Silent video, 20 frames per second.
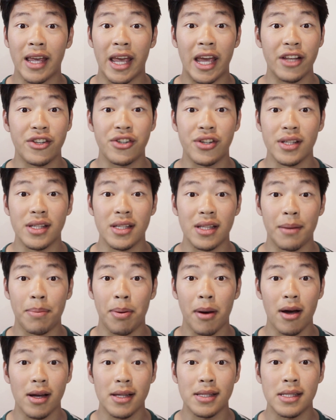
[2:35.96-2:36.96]
kitchen
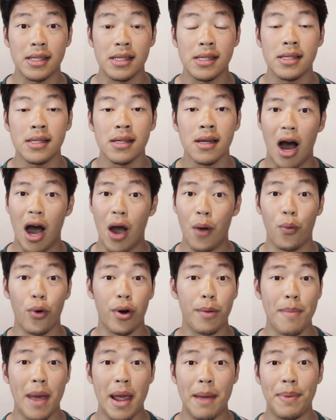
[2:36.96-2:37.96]
appliances. I
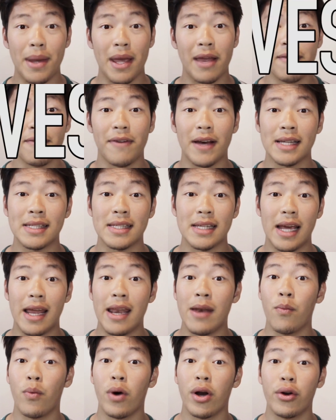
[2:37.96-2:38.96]
would maybe invest
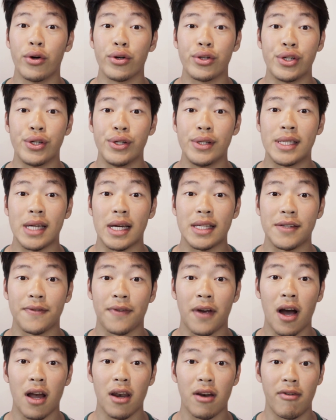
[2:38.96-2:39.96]
in 1 or 2 sets
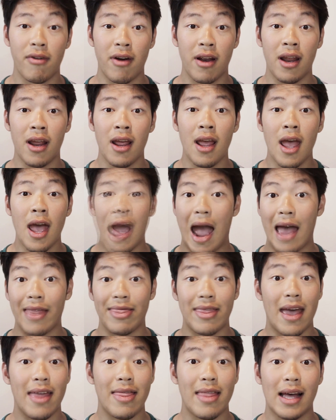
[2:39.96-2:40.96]
of cutlery,
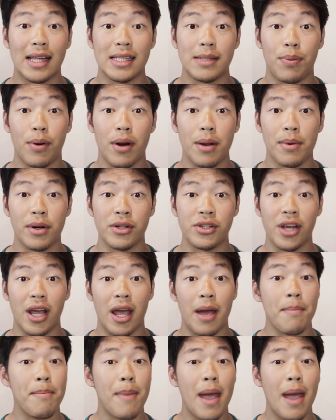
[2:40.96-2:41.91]
and then that's pretty much it.